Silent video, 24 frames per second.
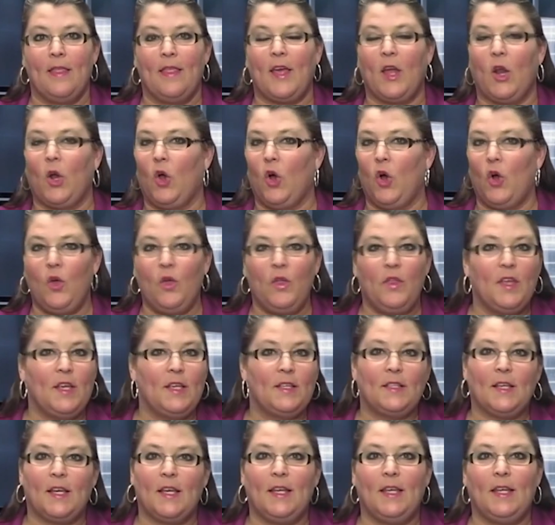that all of
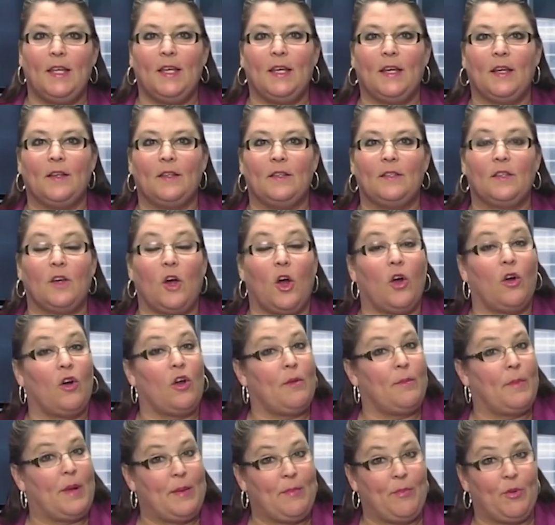these ideas are
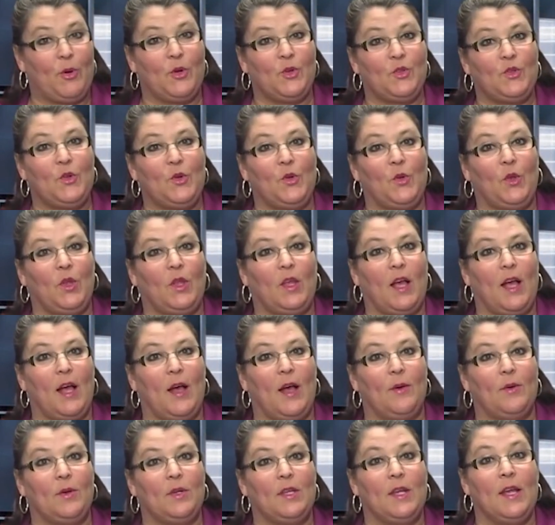on my personal
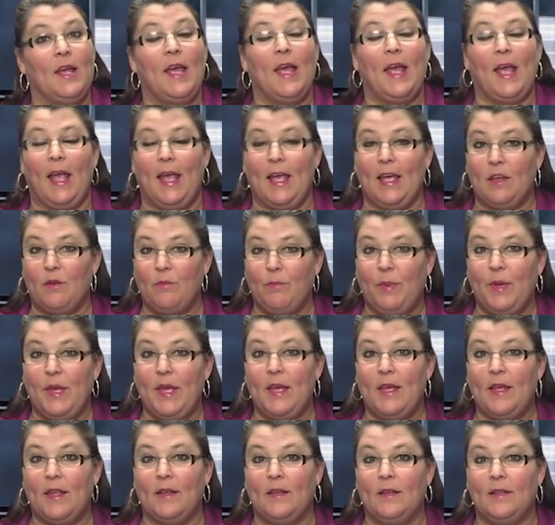account and
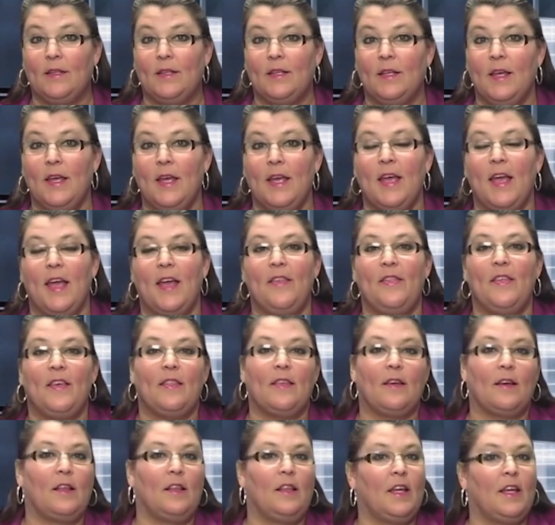pinned, and that
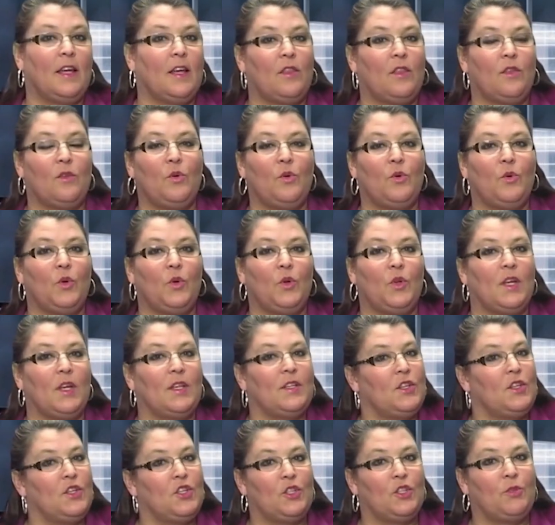the click-through
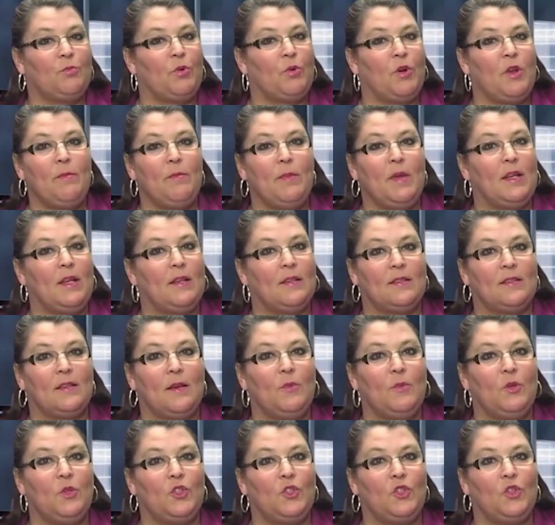doesn't just bring me to
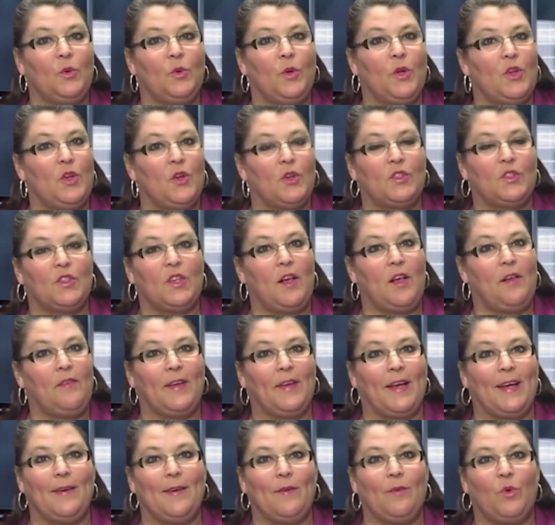someone's do-it-yourself,
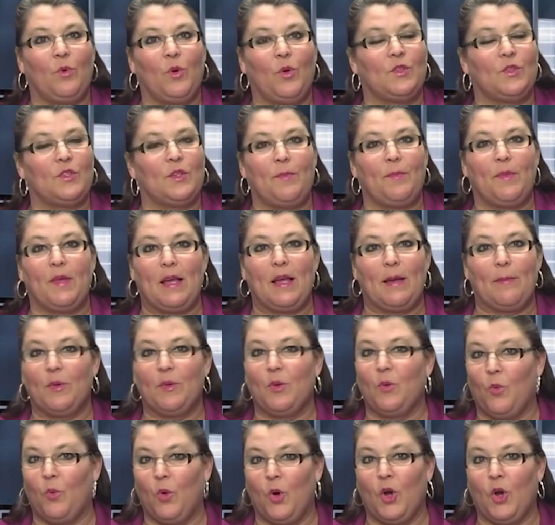I wrote something up
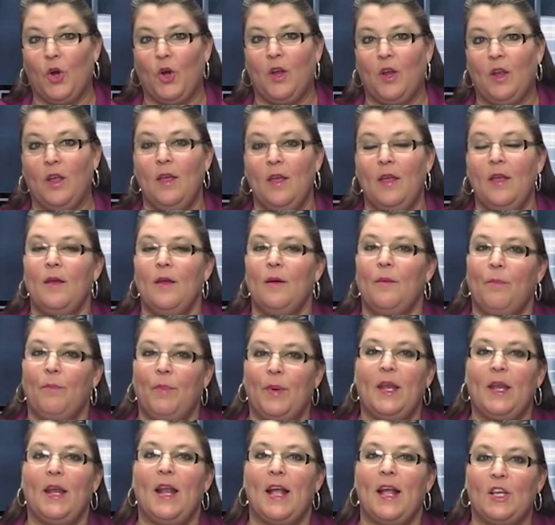in Word,
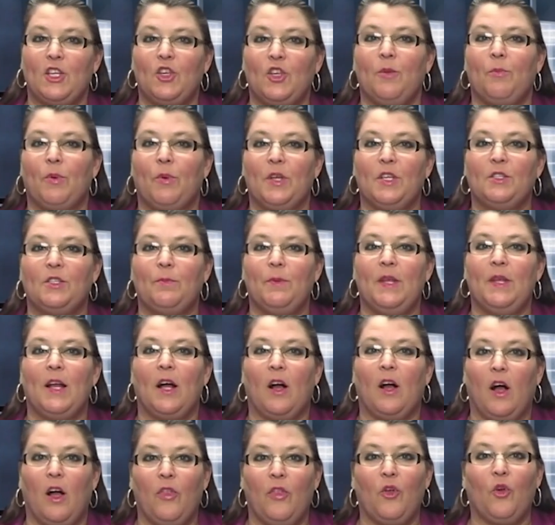but it actually brings me
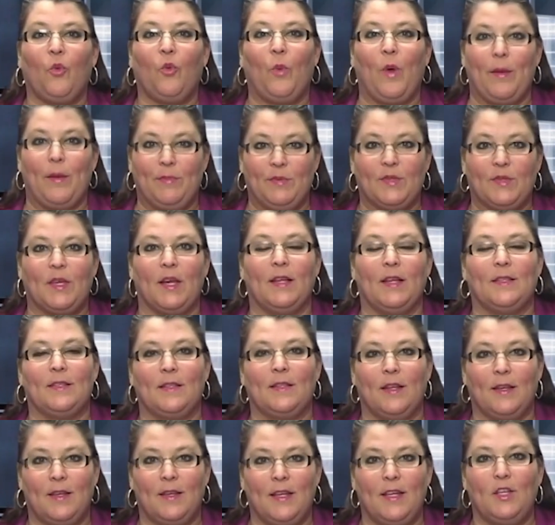to other websites
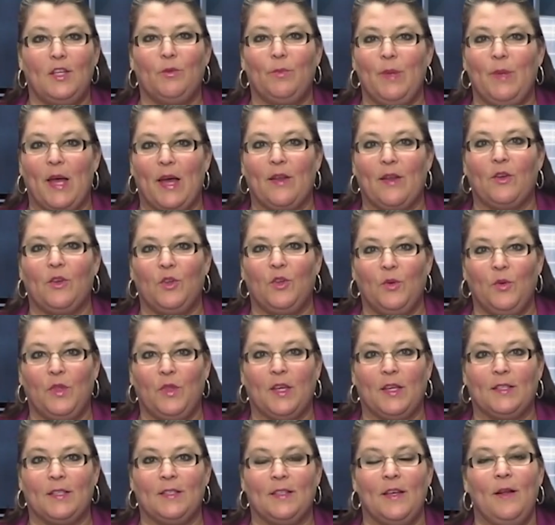that teach me how to do
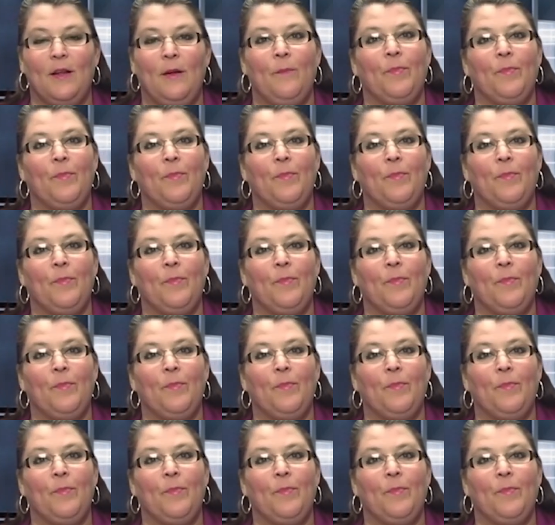this.